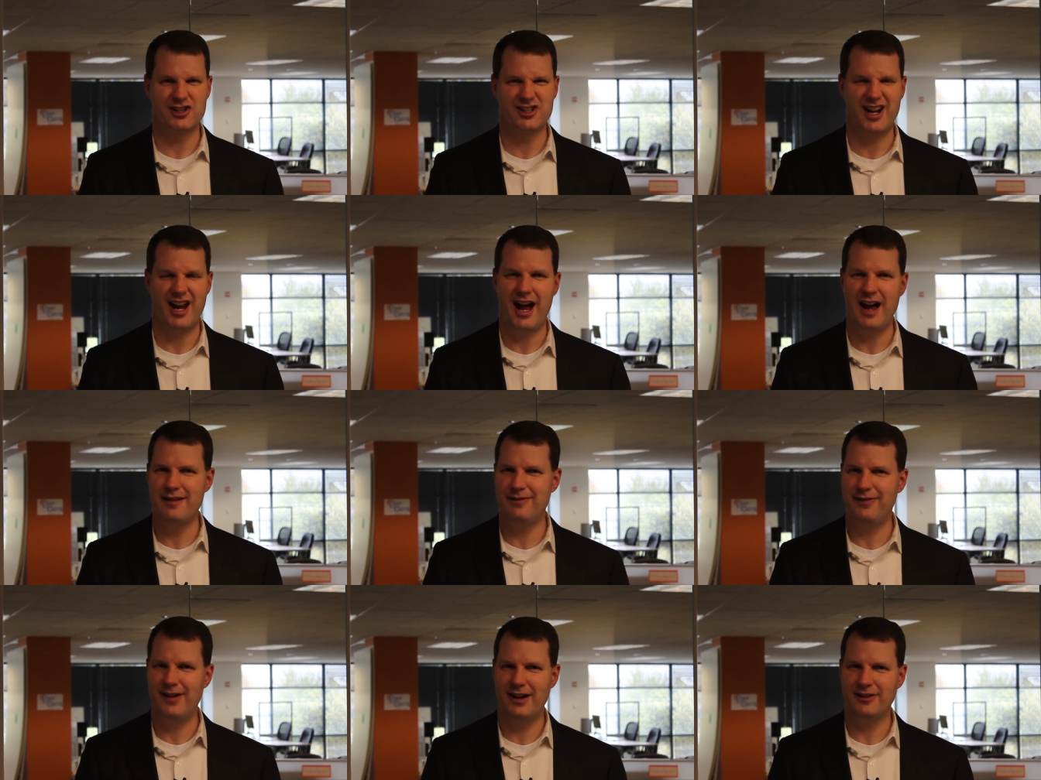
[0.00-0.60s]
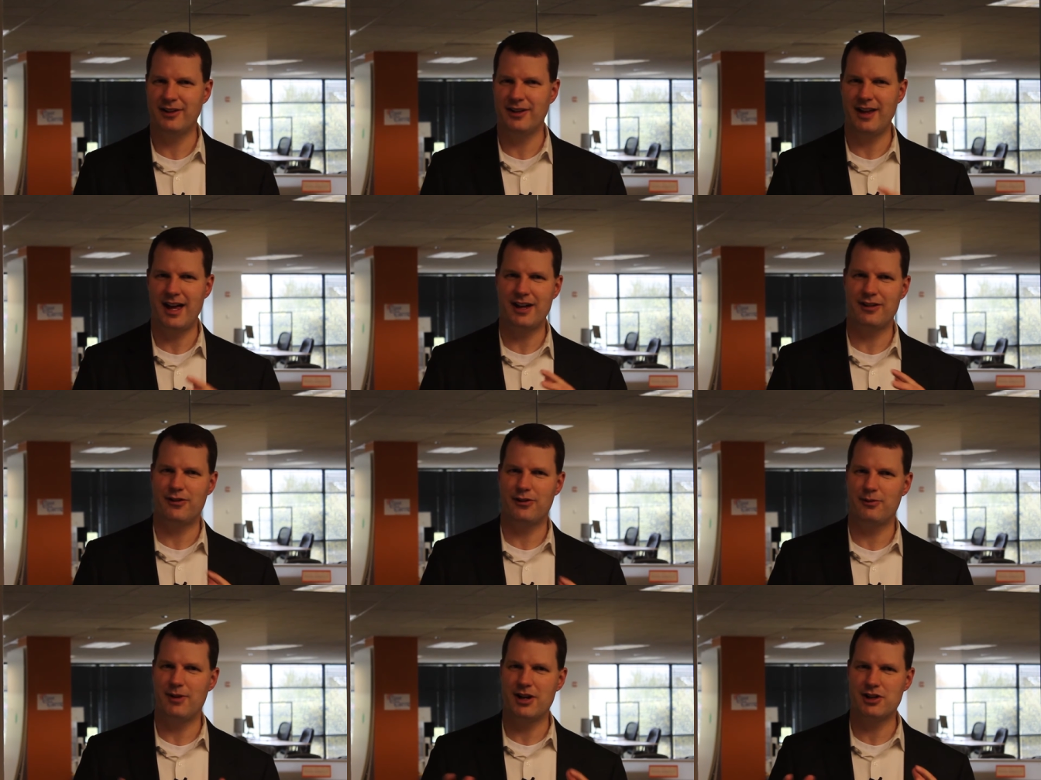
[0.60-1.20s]
And I found that that
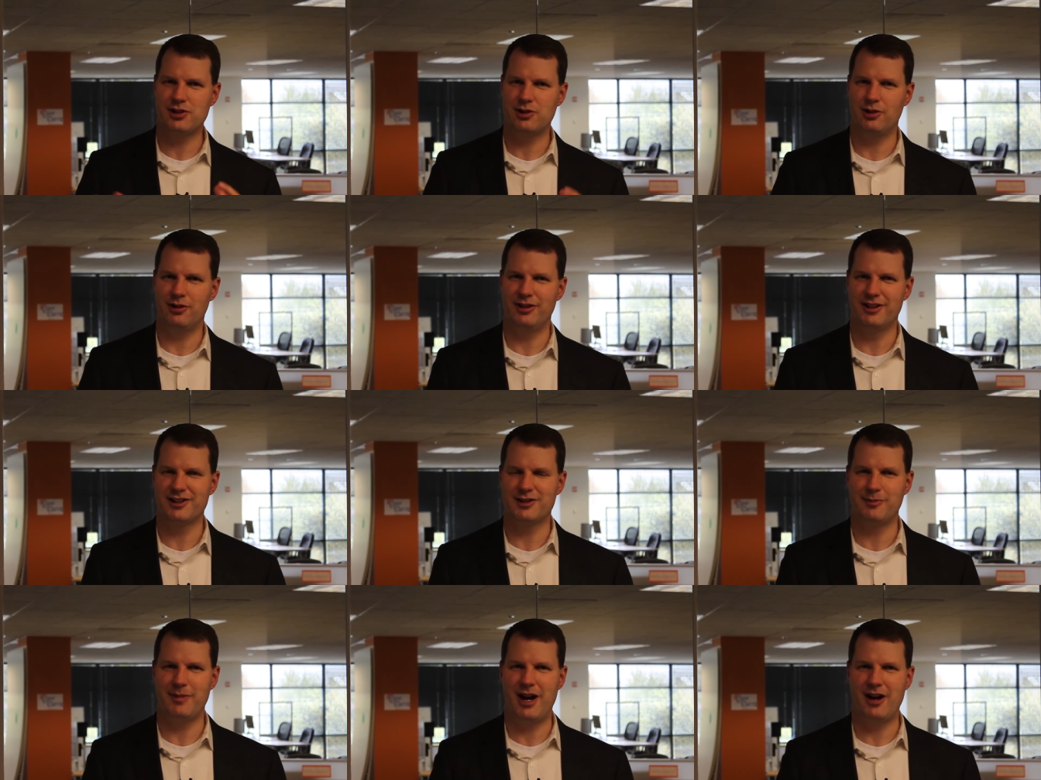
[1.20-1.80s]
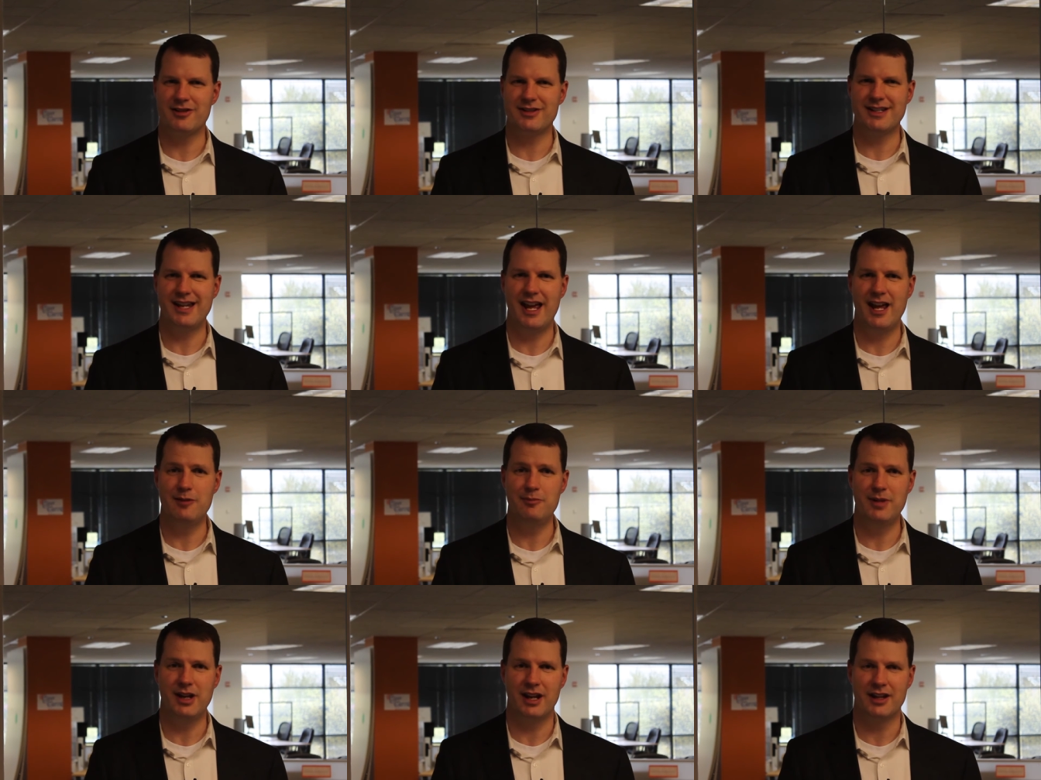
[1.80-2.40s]
threshold is about
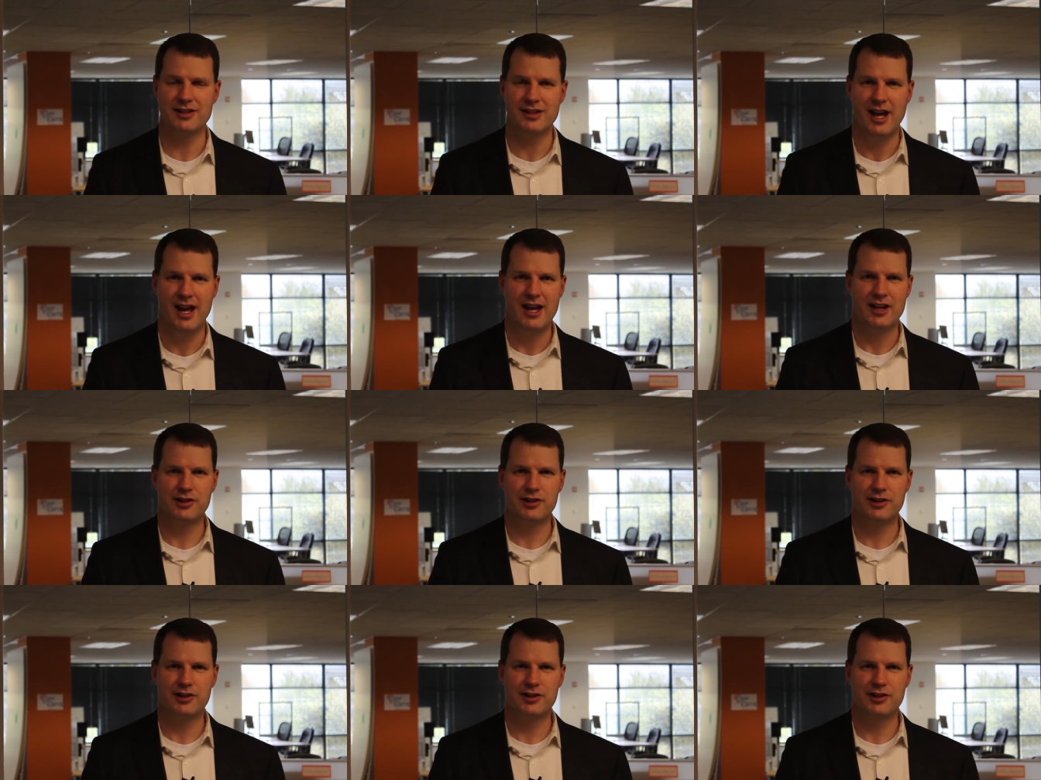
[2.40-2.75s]
10 minutes.